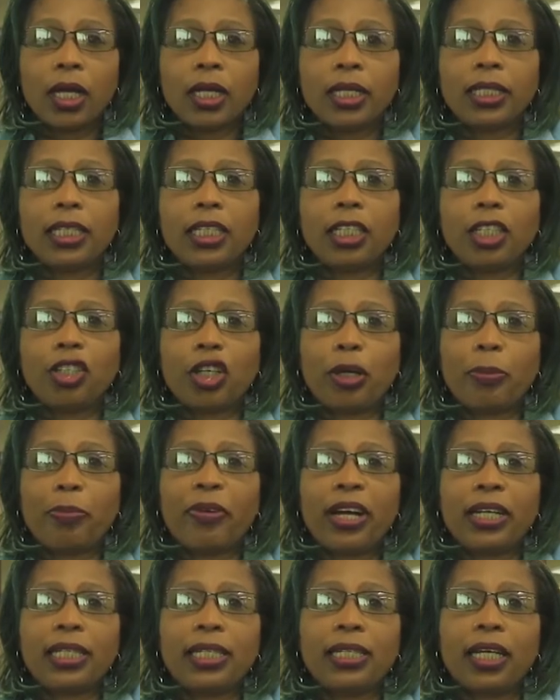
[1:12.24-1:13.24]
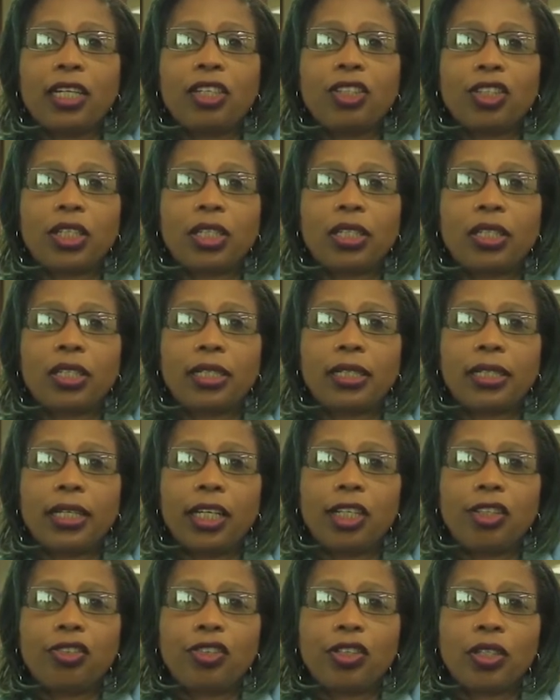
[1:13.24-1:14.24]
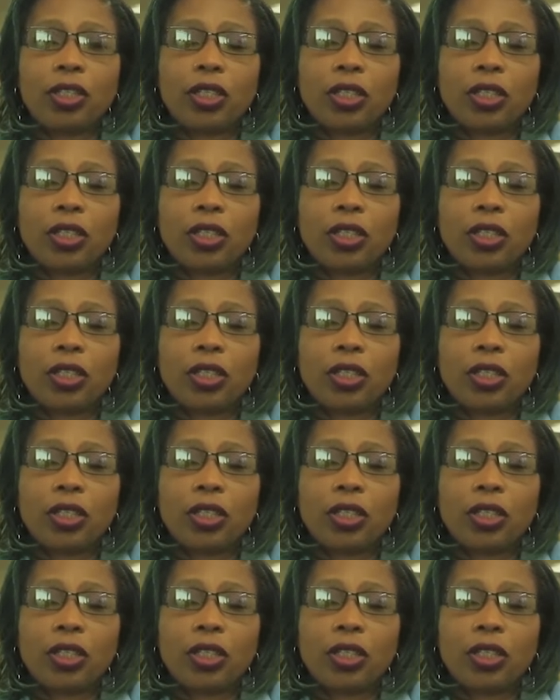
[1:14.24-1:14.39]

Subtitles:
CCJ President Justice Adrian